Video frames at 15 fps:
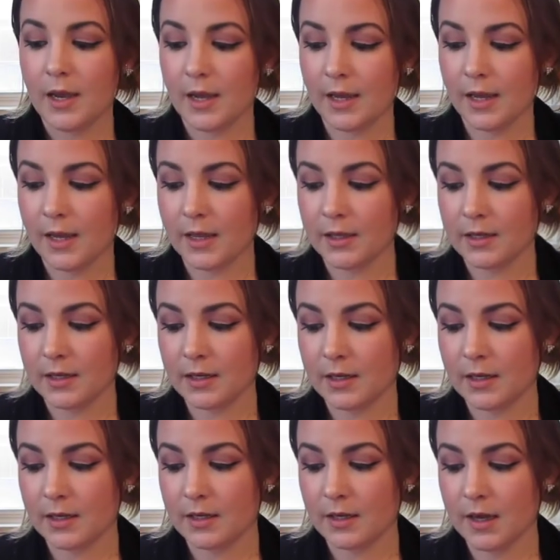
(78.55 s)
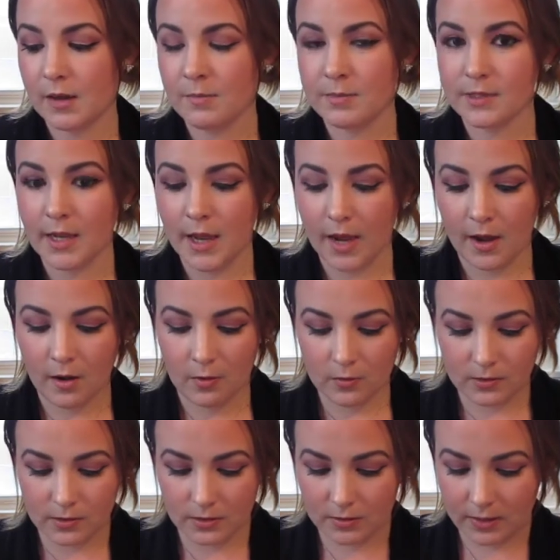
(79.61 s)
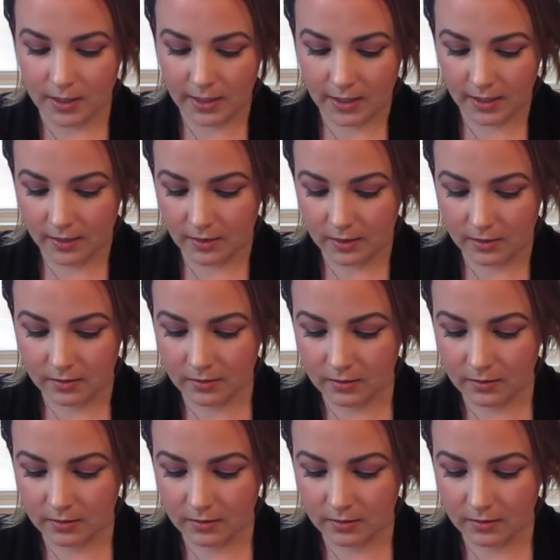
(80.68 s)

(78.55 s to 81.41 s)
and it comes out like,